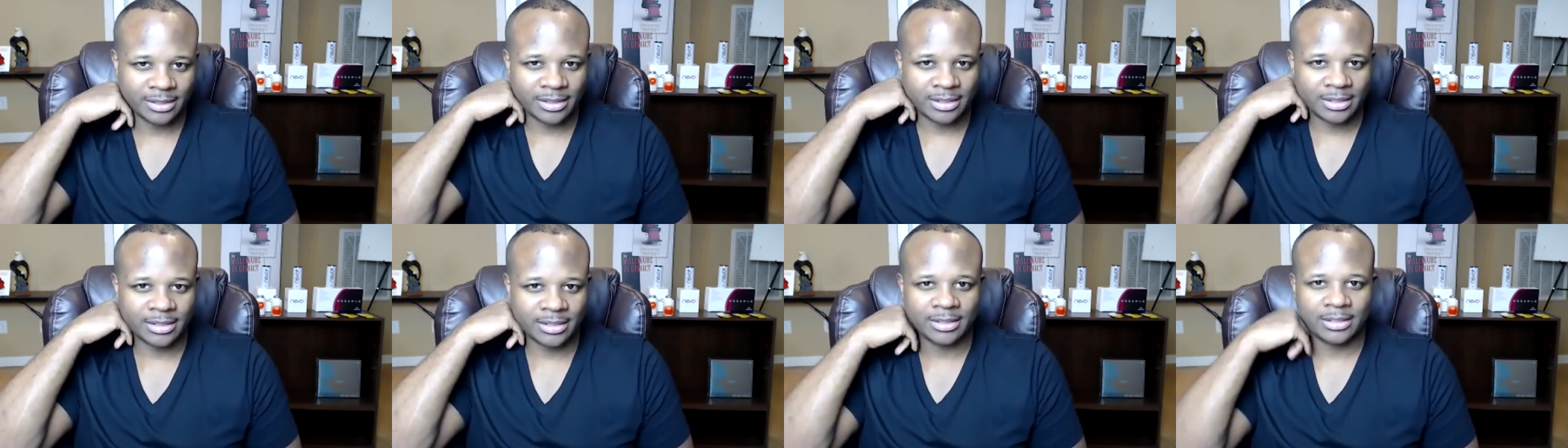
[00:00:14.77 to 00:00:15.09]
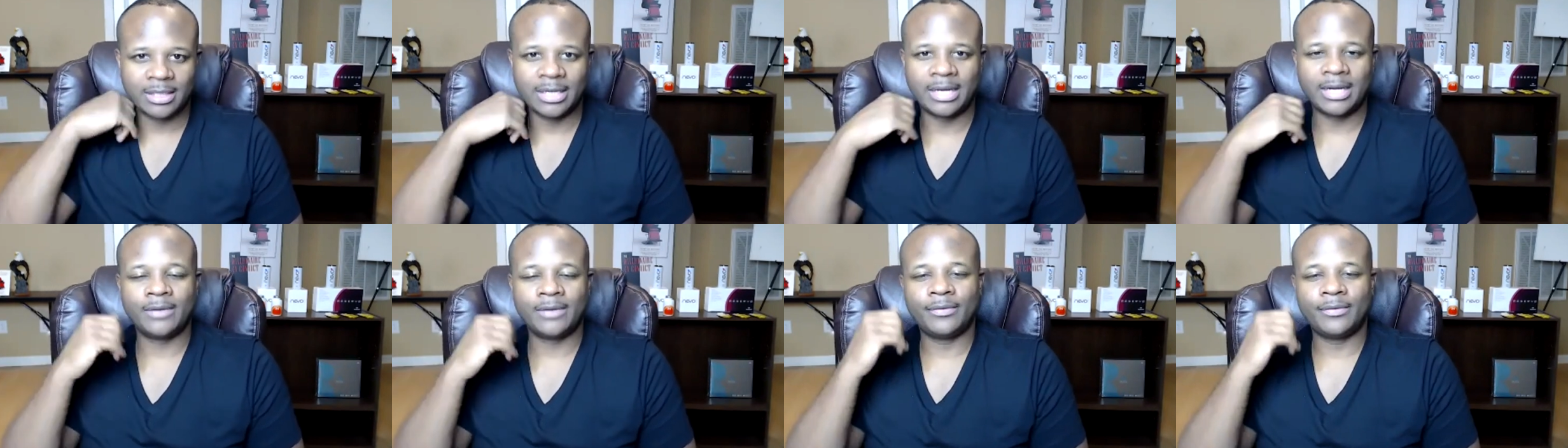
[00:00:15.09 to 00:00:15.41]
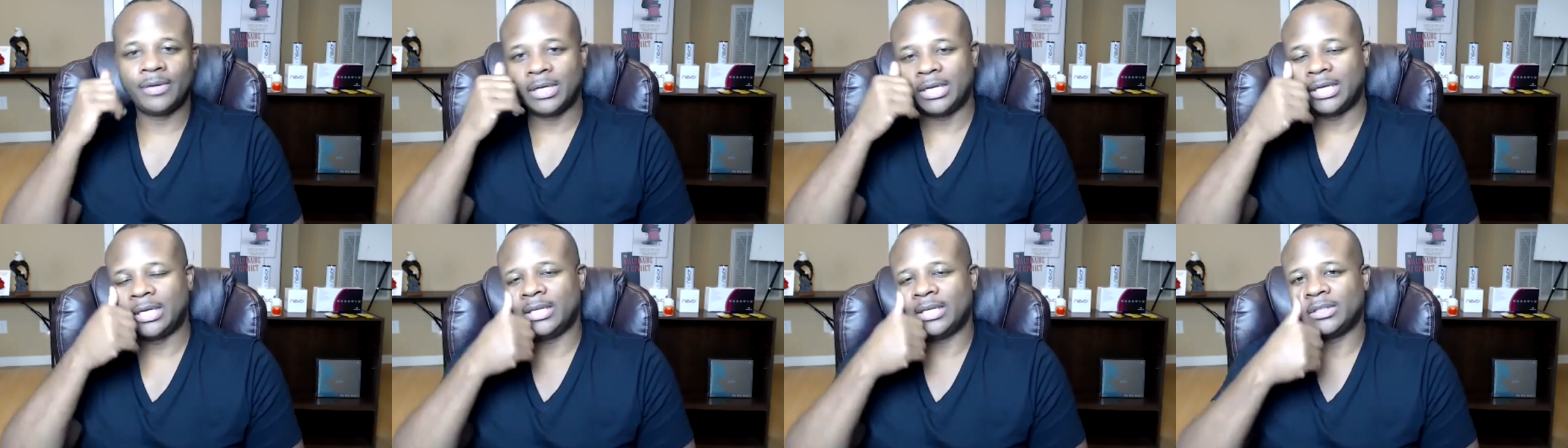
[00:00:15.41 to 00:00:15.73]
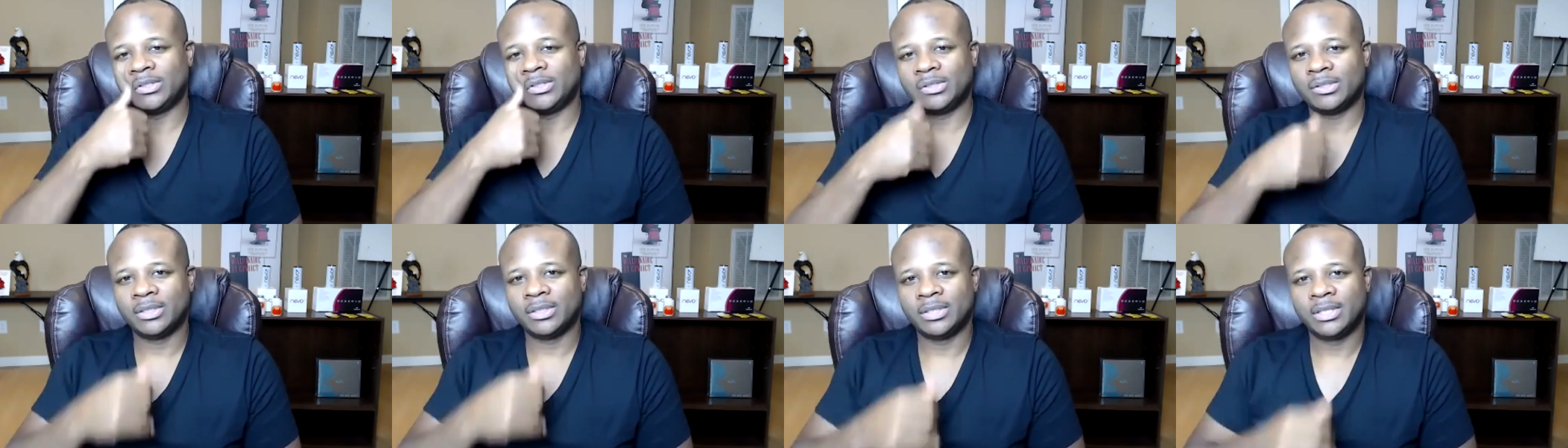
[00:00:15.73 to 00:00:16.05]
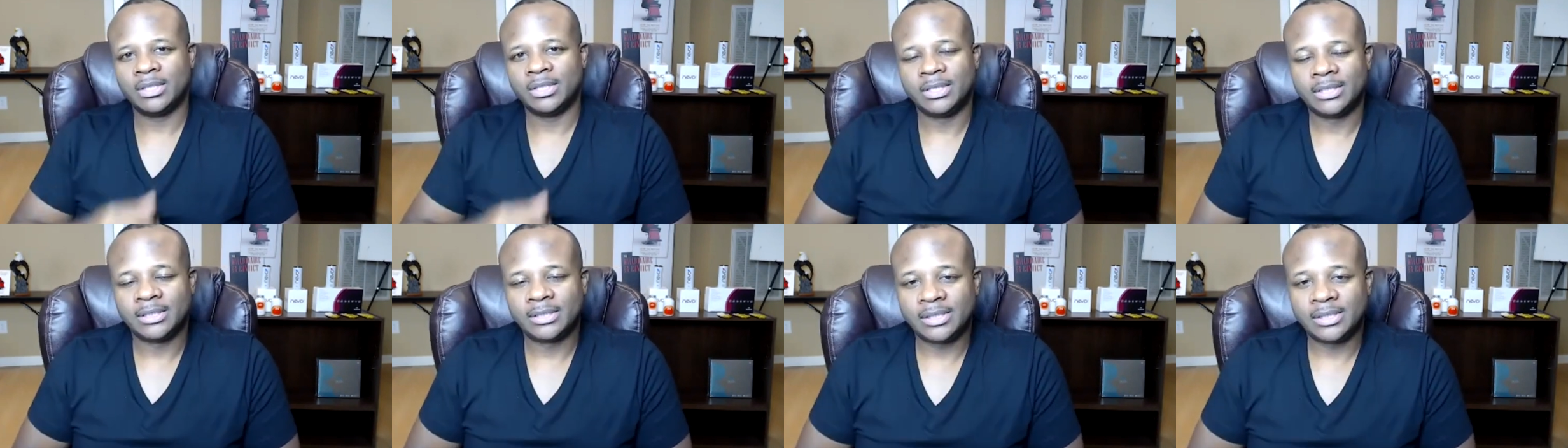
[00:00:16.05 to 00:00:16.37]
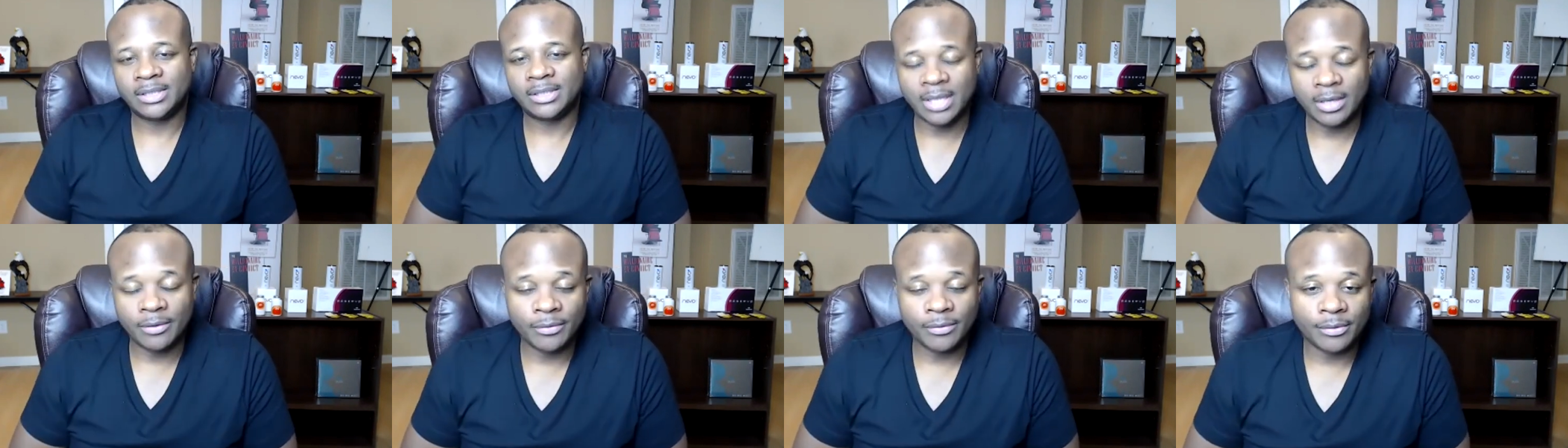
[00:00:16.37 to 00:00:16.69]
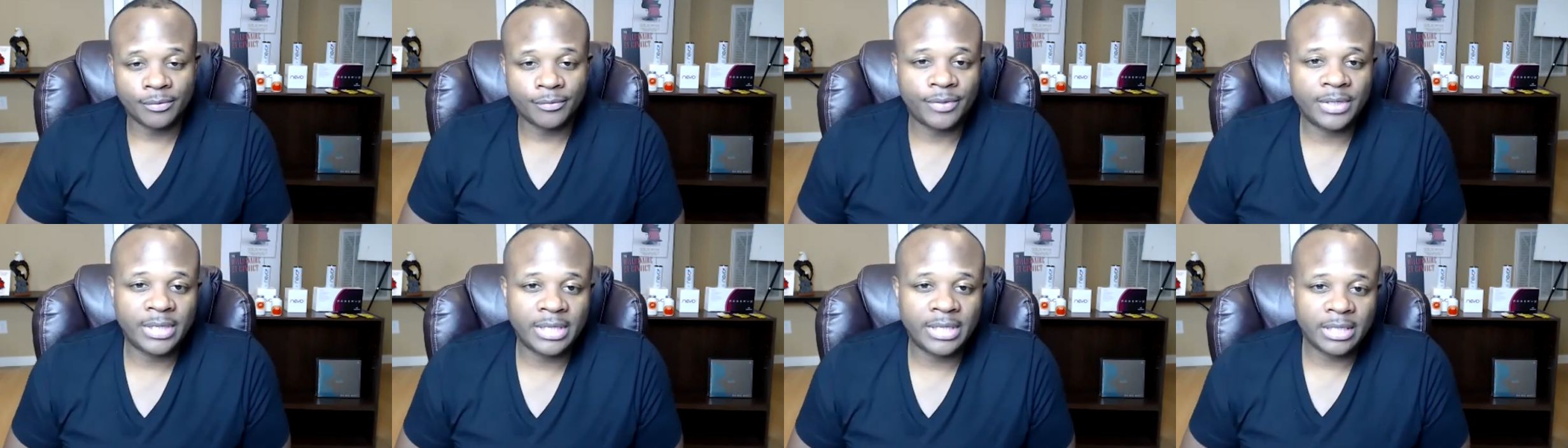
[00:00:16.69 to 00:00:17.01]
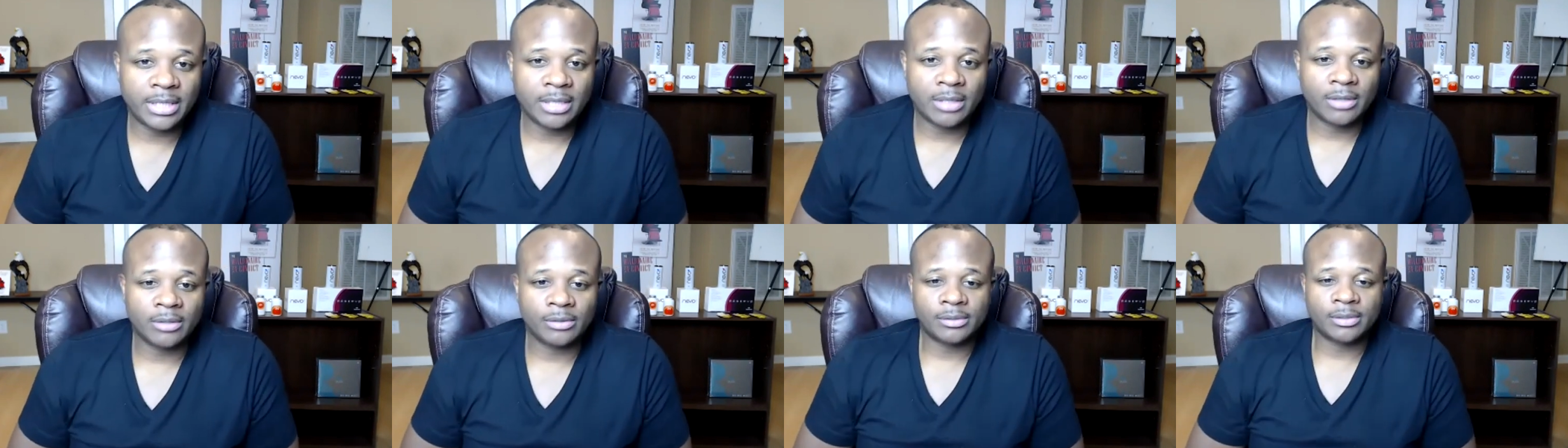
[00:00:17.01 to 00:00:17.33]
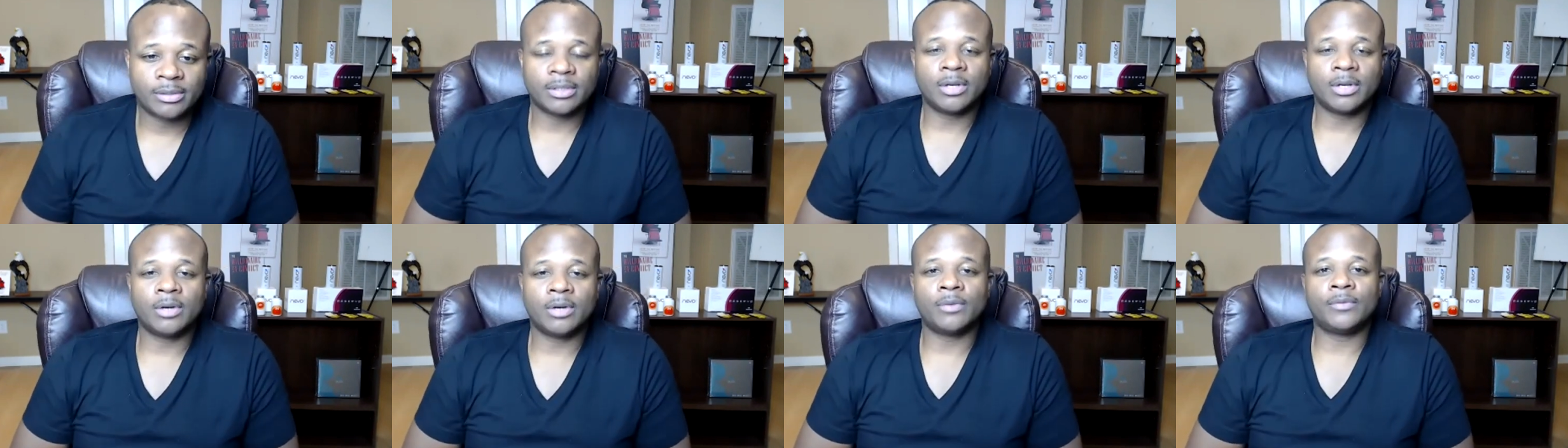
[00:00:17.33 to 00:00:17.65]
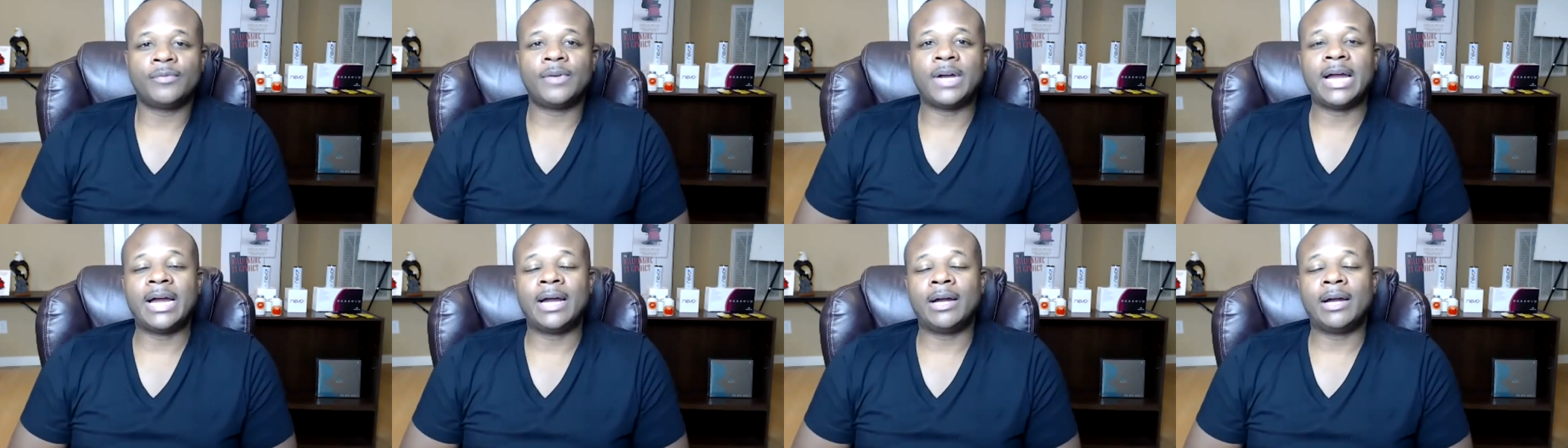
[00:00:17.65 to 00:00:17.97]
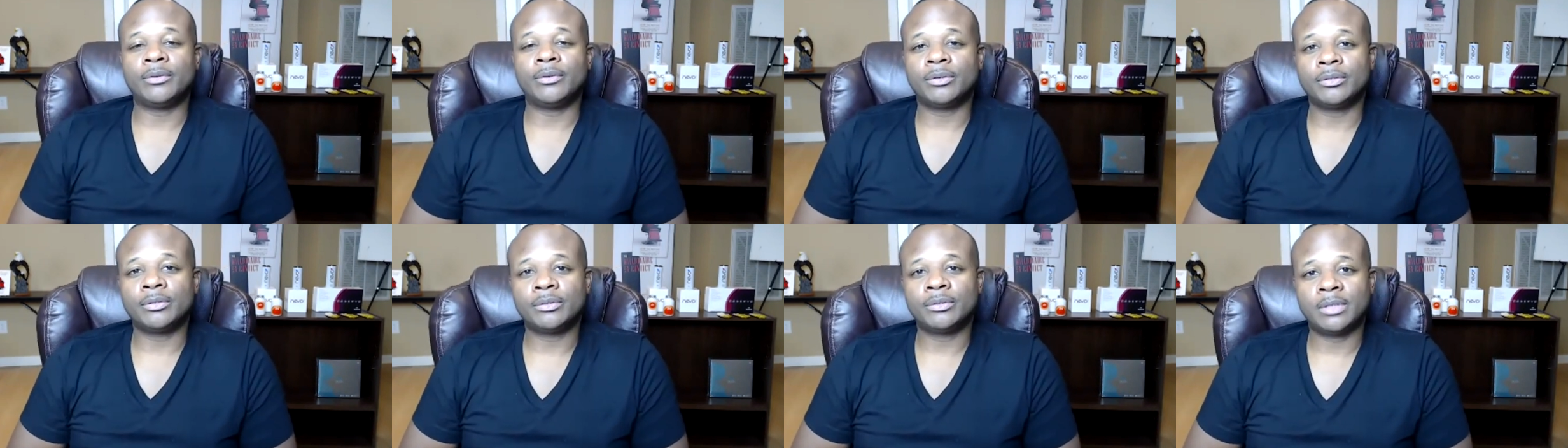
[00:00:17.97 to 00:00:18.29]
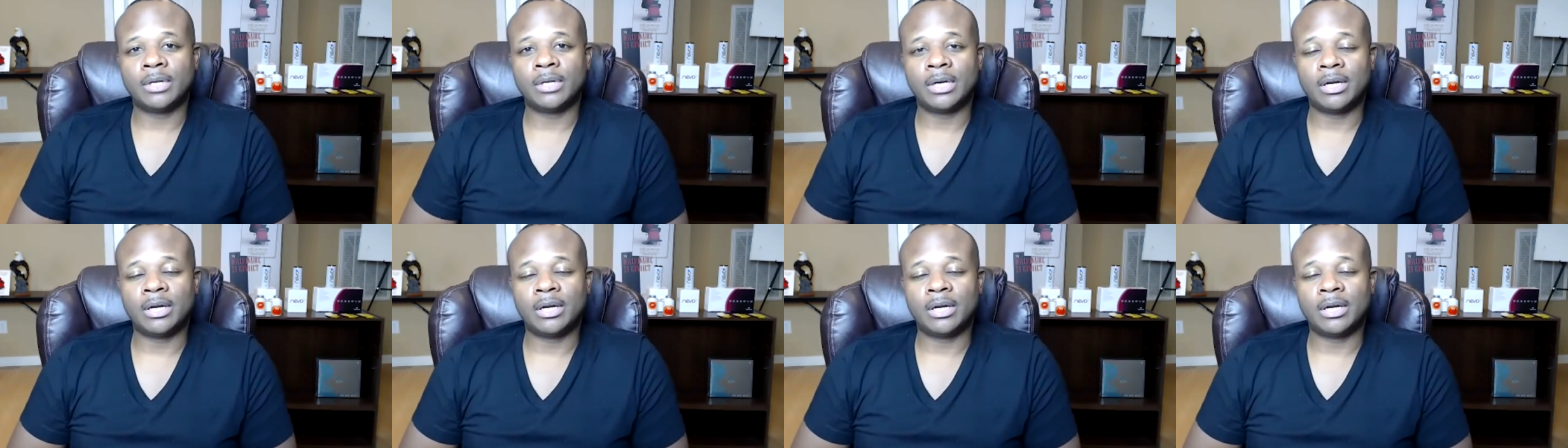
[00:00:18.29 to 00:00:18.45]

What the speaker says: I've had several videos that go viral